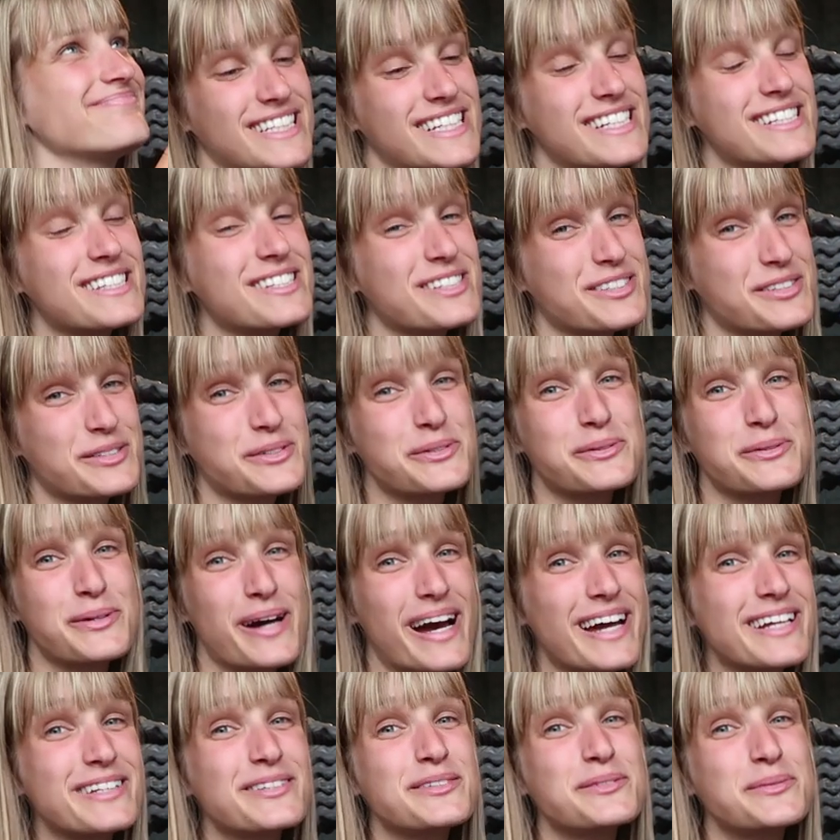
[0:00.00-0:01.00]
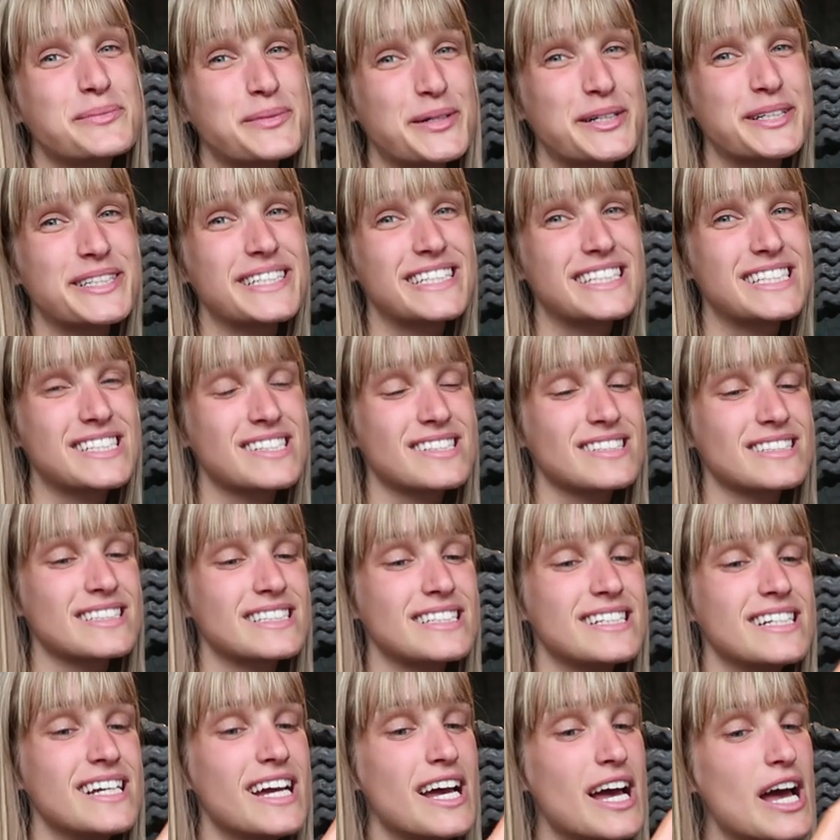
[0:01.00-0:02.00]
It's true, I don't burn
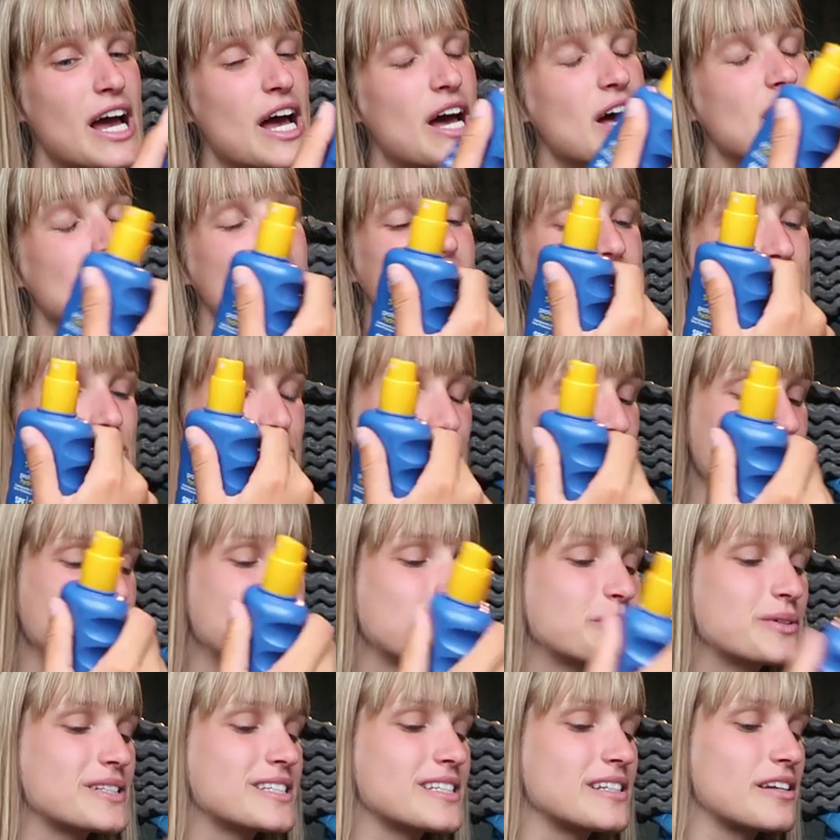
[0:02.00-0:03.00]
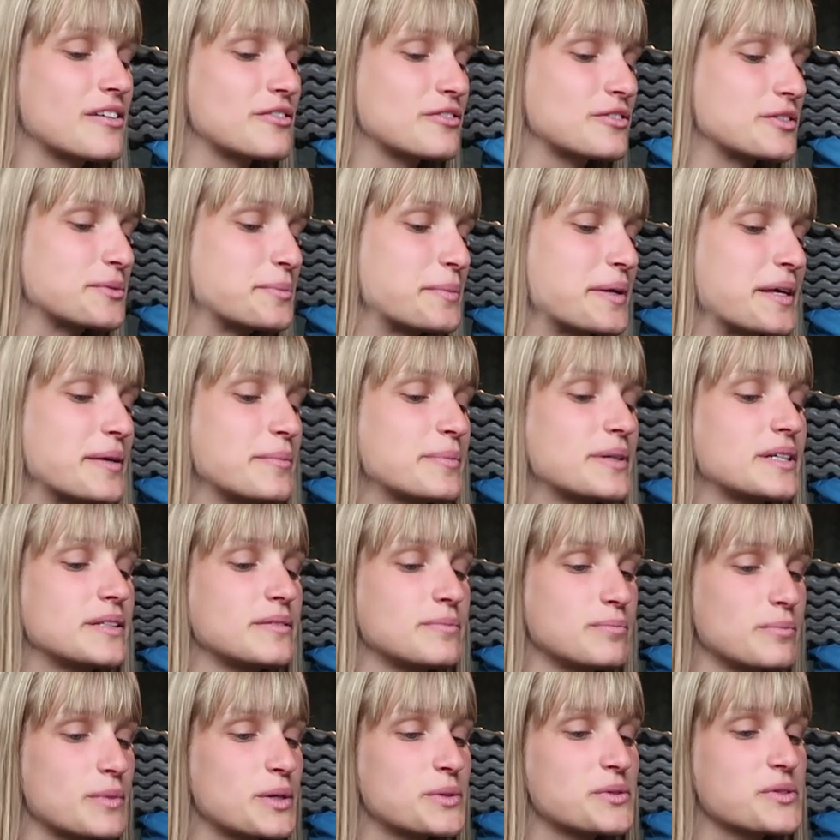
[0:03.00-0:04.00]
easily. So 20 was enough for me,
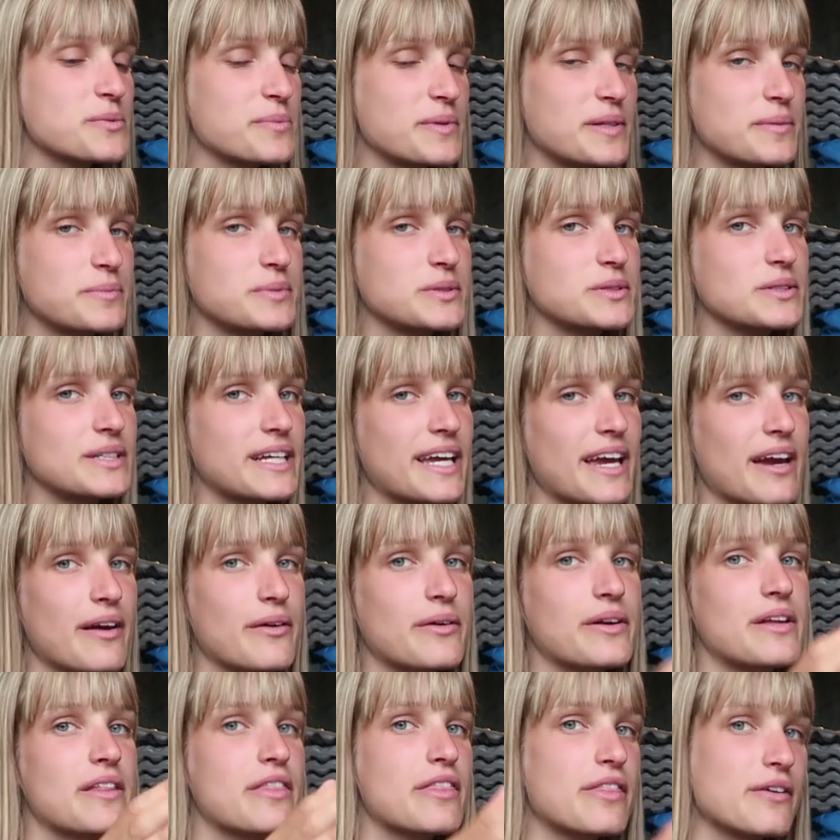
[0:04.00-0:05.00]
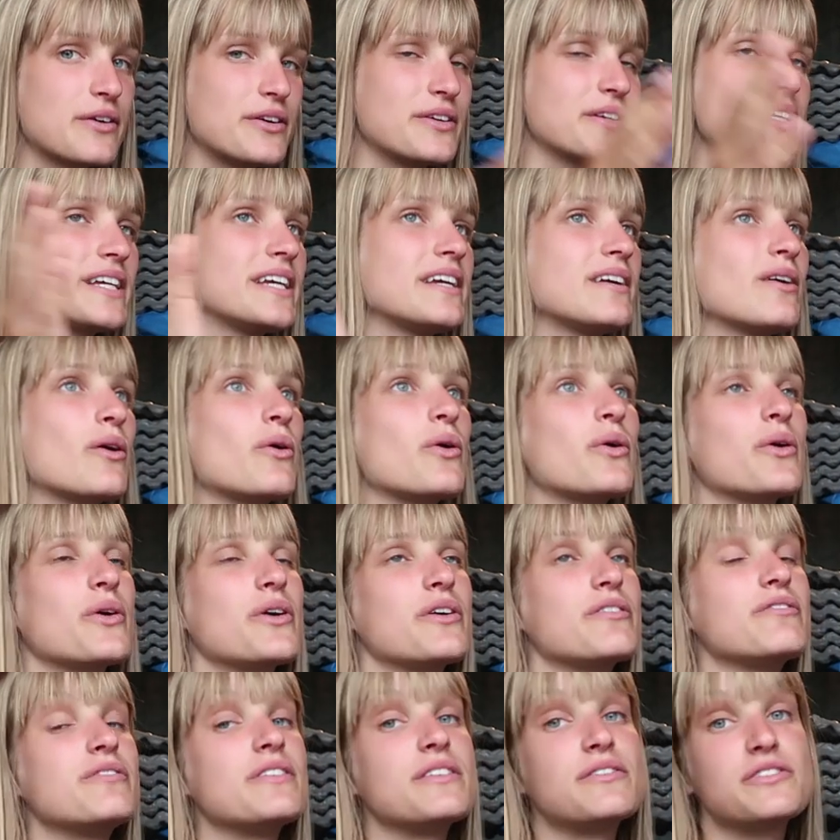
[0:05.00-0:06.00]
but most people carry 30
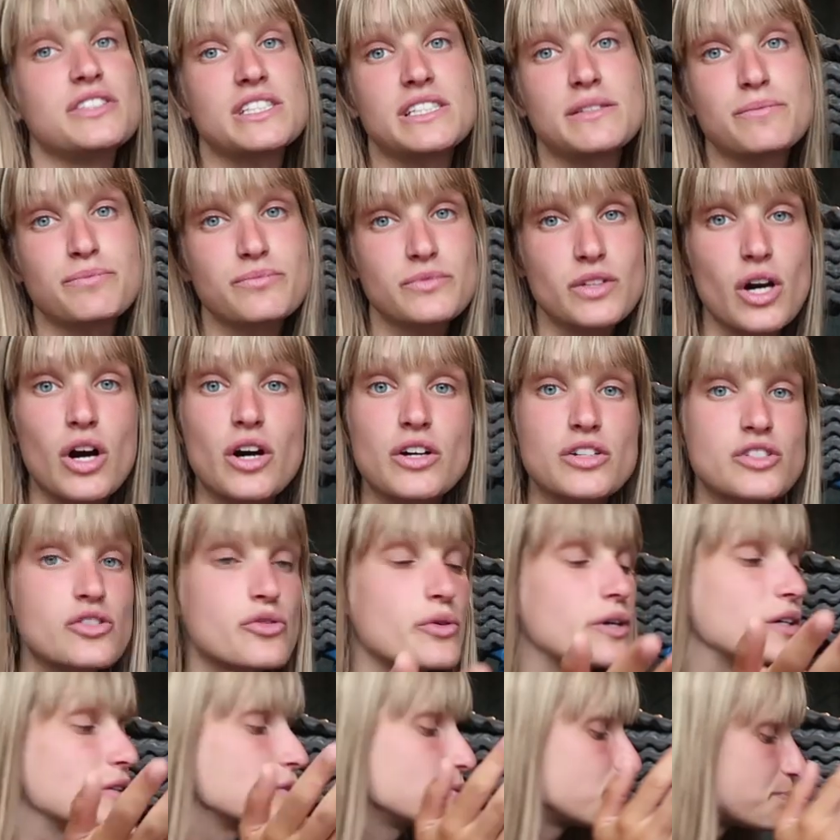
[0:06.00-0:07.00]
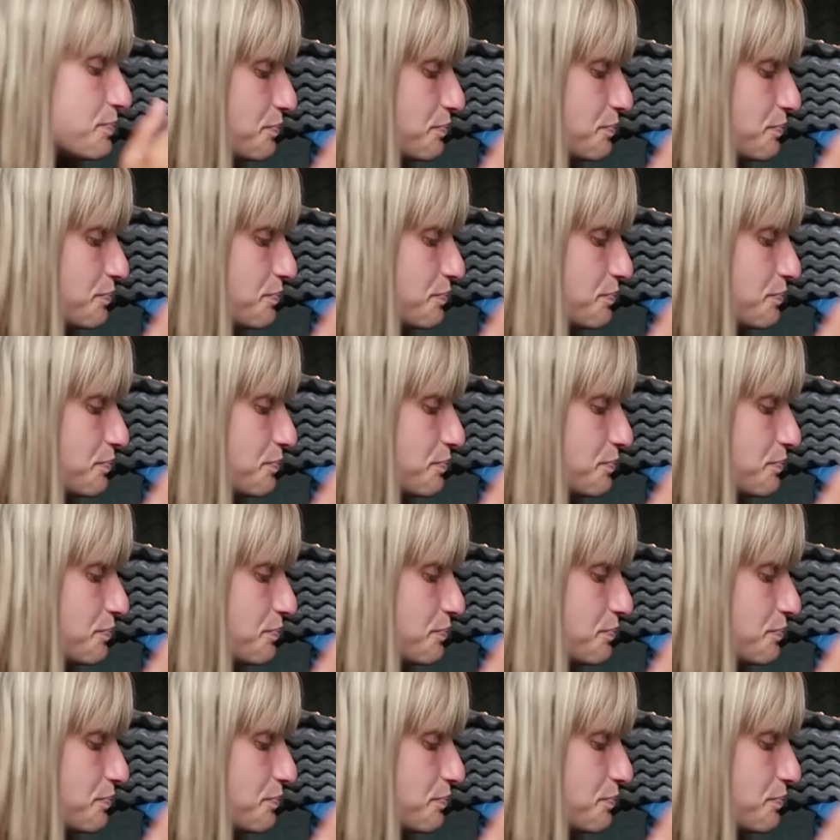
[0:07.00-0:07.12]
or 50 on trail.